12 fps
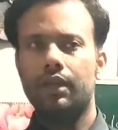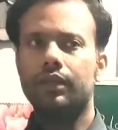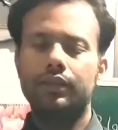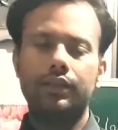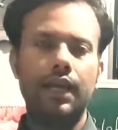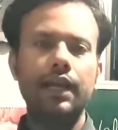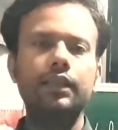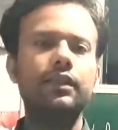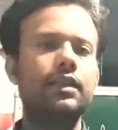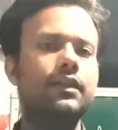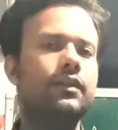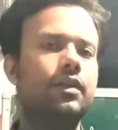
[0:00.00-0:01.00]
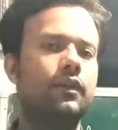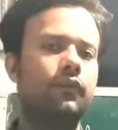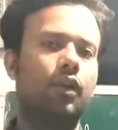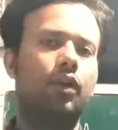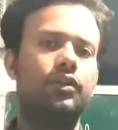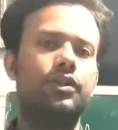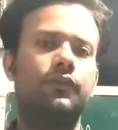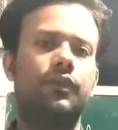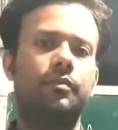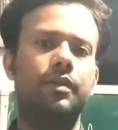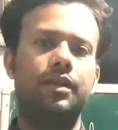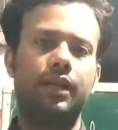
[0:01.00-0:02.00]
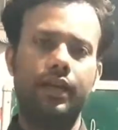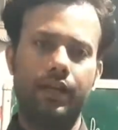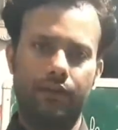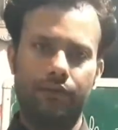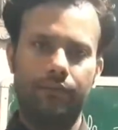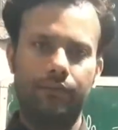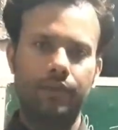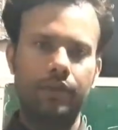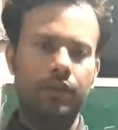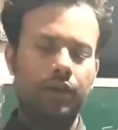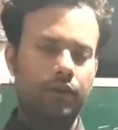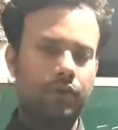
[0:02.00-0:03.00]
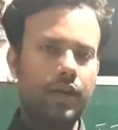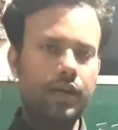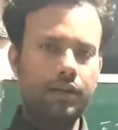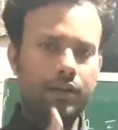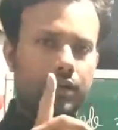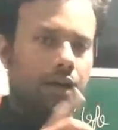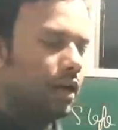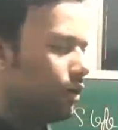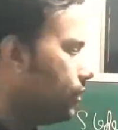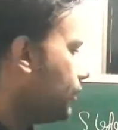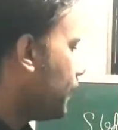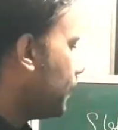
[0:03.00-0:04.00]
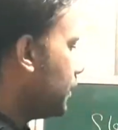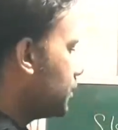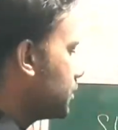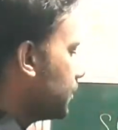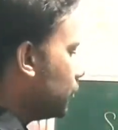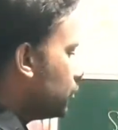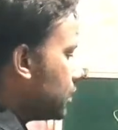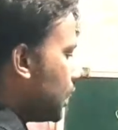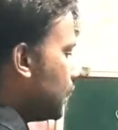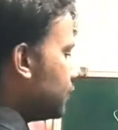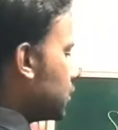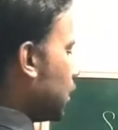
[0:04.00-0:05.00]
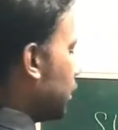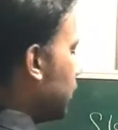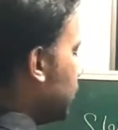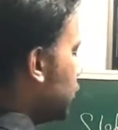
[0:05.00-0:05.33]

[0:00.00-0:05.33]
Then the velocity will be negative, right? How? Suppose I have started my